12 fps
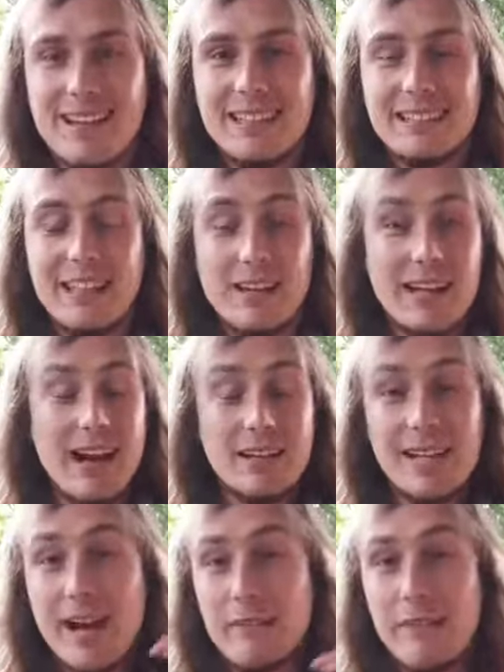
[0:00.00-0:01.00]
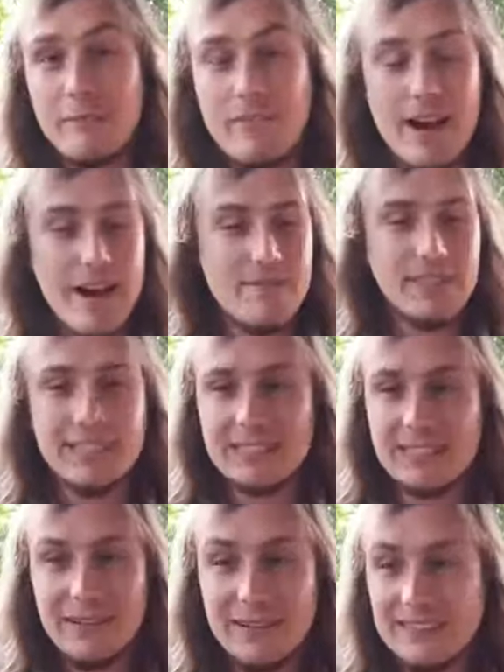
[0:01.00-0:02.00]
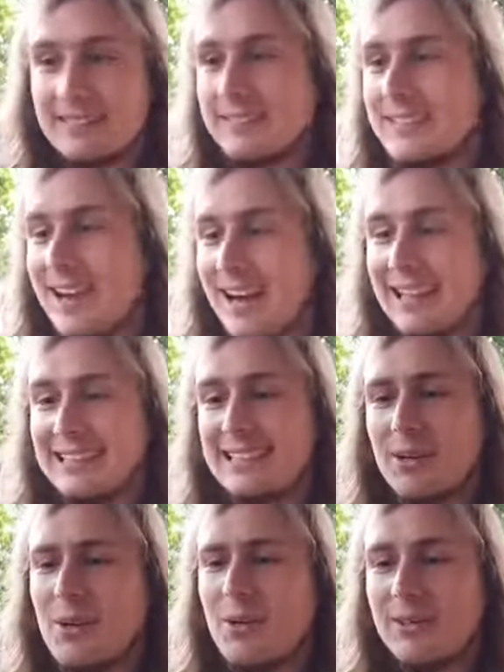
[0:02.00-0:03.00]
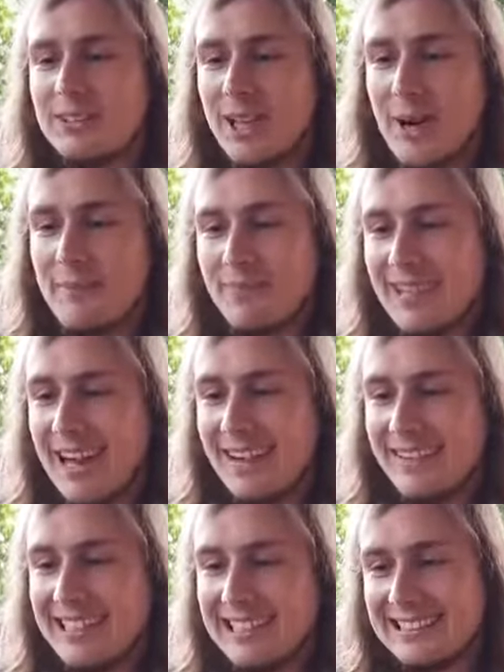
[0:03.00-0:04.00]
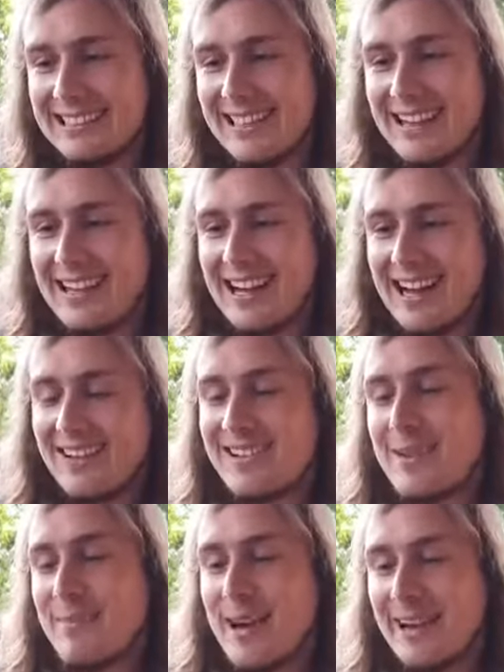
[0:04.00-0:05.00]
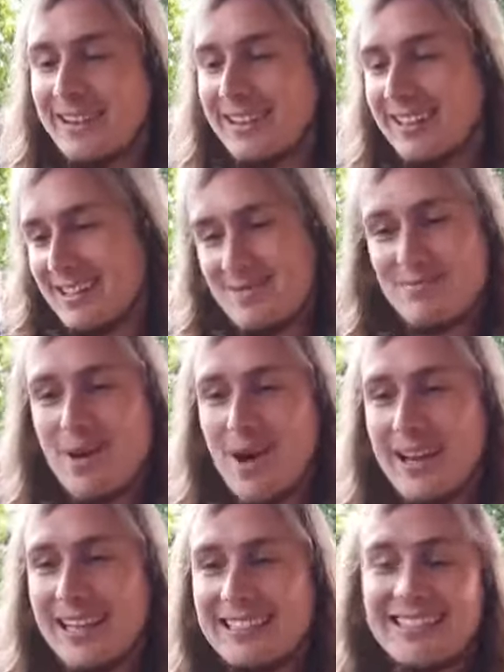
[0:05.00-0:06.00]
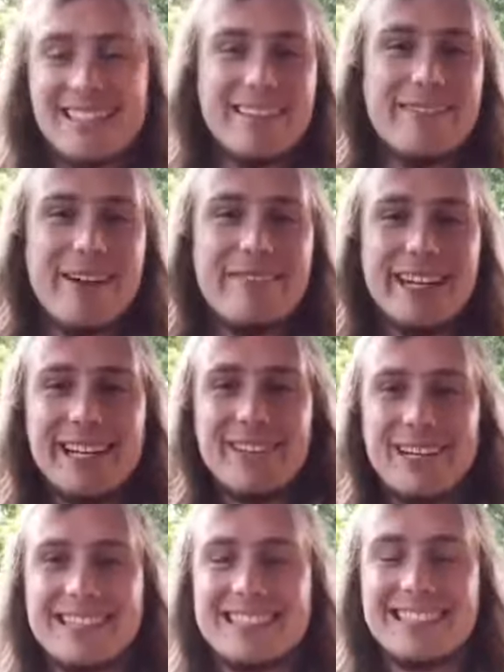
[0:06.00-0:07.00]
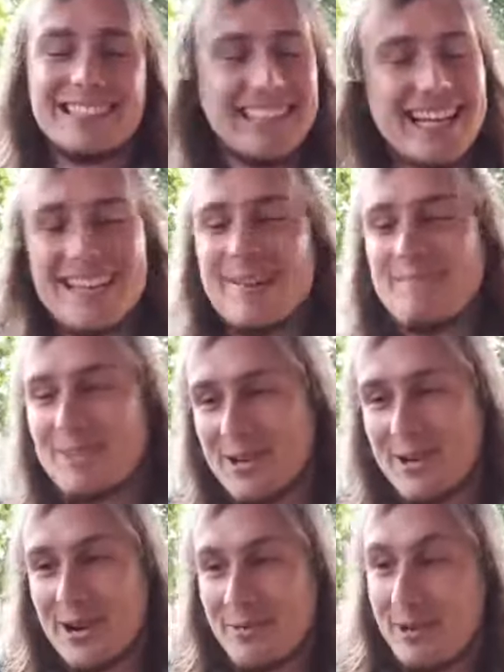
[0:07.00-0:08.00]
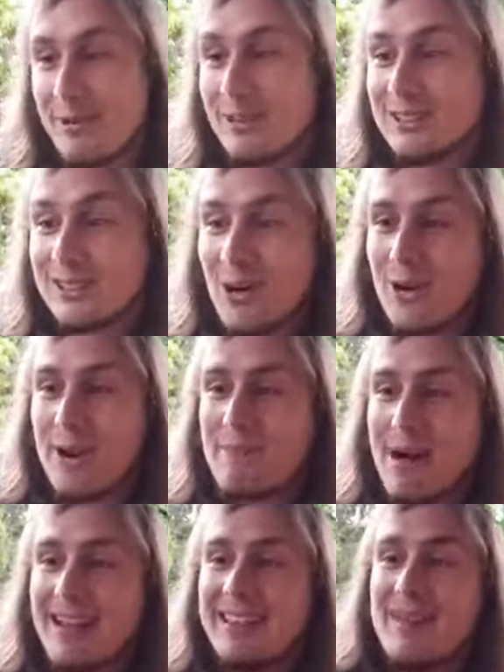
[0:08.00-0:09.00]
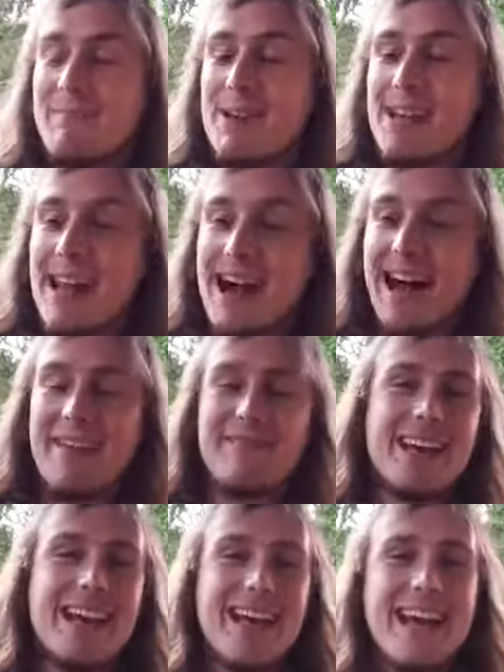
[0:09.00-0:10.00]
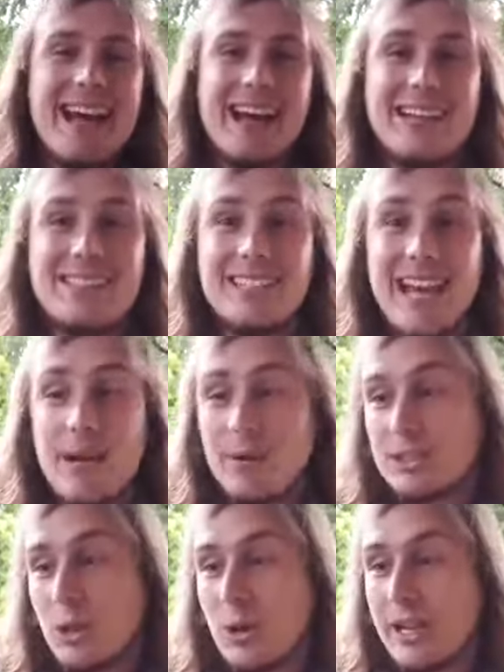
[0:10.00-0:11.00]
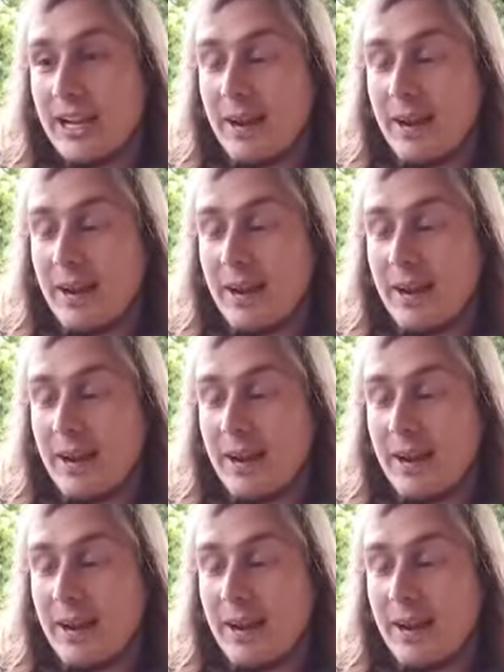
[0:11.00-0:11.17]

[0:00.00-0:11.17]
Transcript: So count down from 5 and just do it. Guys, Tom, Alris, Alkimo, Marius, if you have any questions, send them through and we will talk about them live. Today we're talking